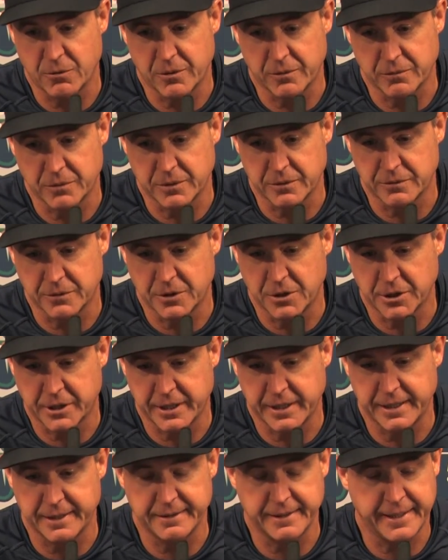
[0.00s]
We're
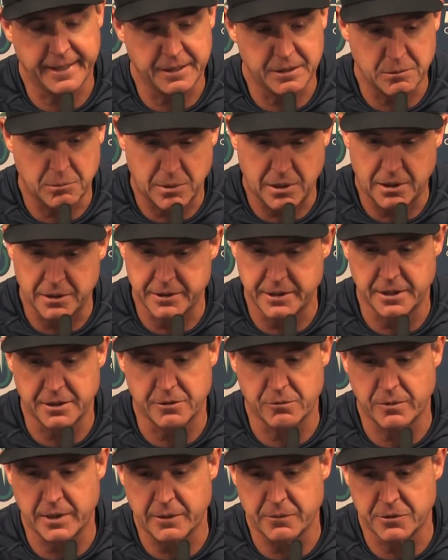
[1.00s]
looking at hitting the ball the
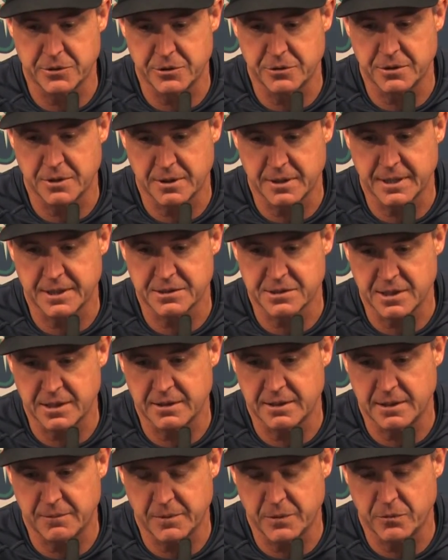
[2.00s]
other way. We're doing the things
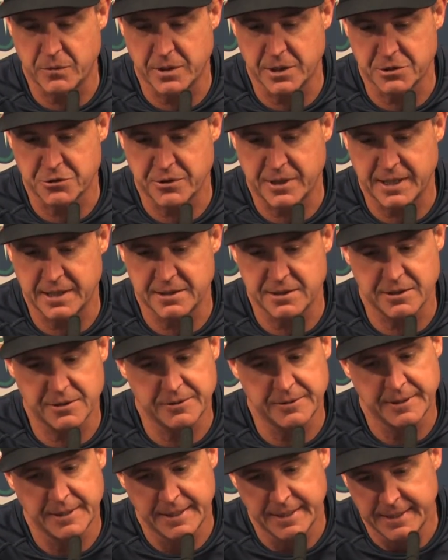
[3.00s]
that we want to try to
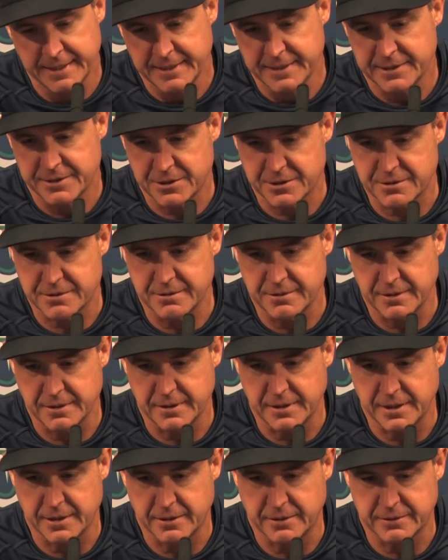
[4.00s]
do. Just,
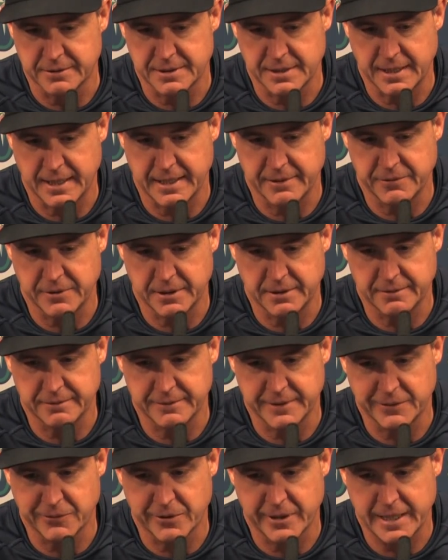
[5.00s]
you know, tonight
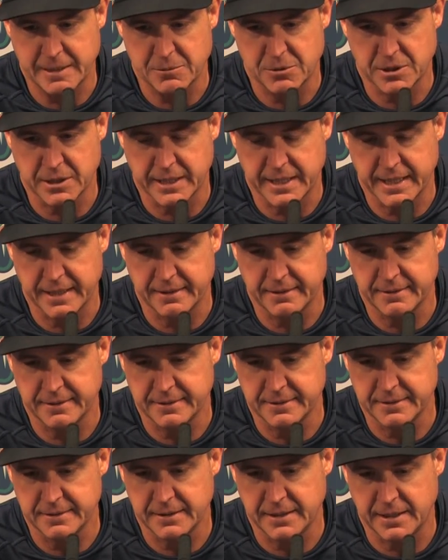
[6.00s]
we weren't able to get,
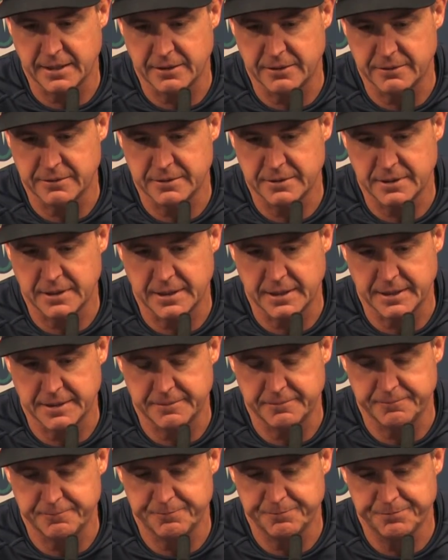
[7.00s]
you know,
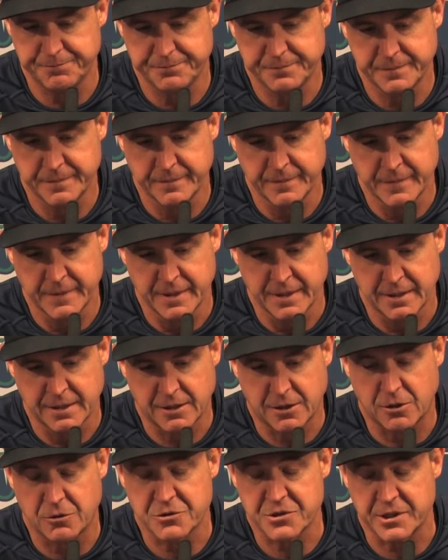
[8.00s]

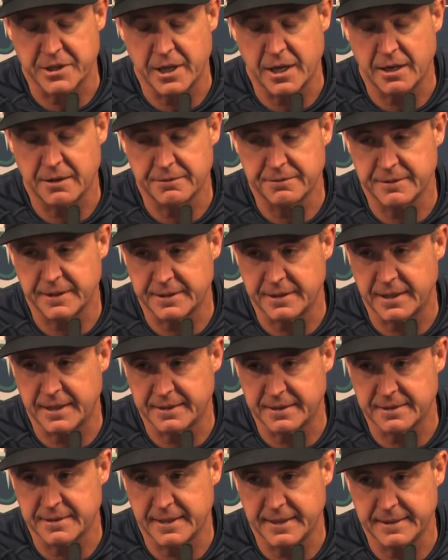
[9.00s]
close enough
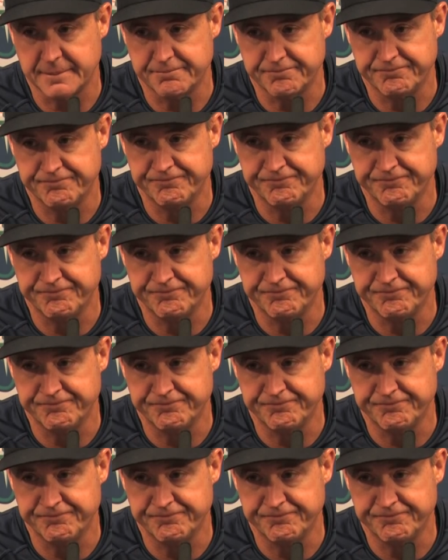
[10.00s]
at the time.